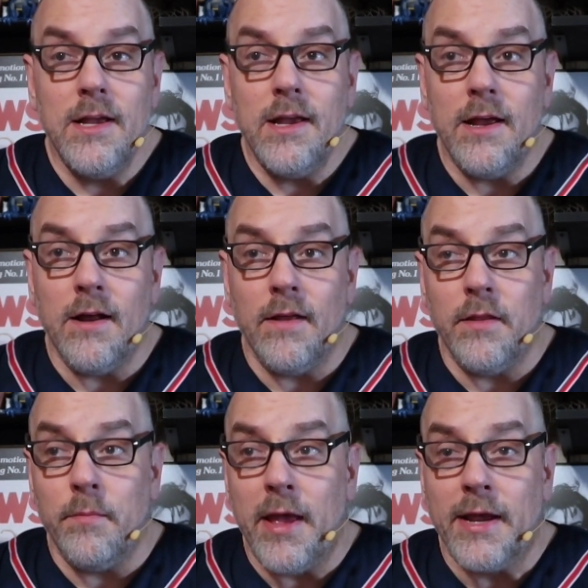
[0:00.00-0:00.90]
and on
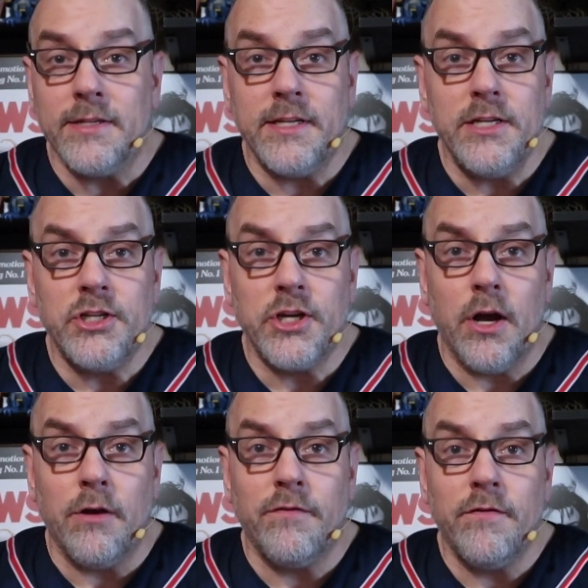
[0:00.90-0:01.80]
the magazine
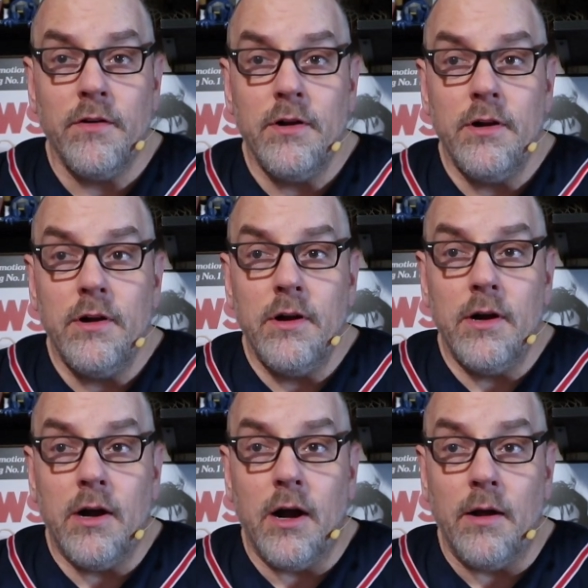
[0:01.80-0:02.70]
shelf,
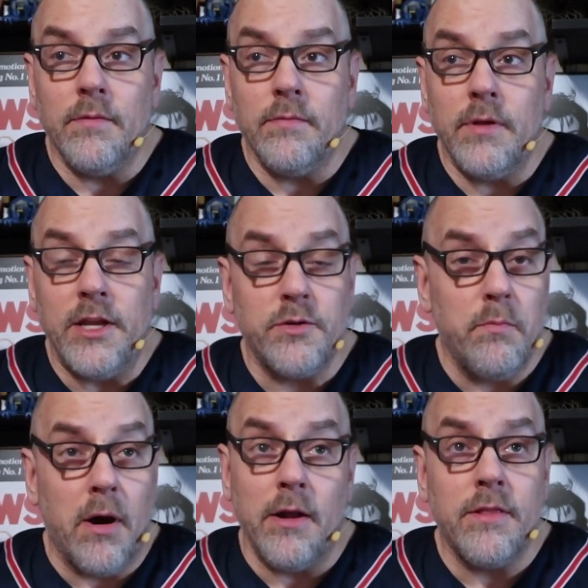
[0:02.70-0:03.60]
each
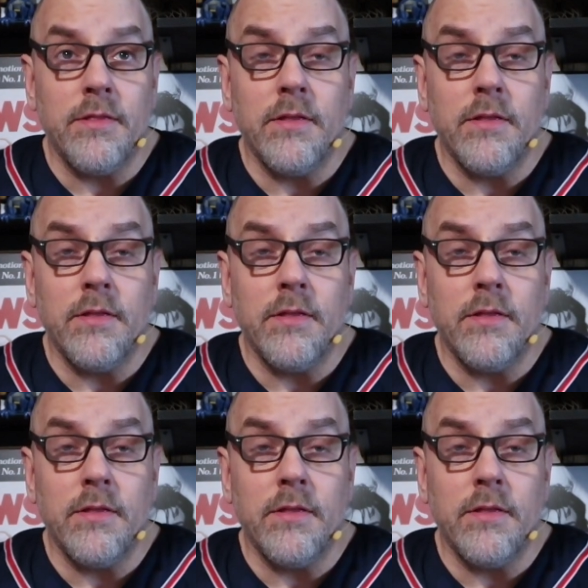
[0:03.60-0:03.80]
month,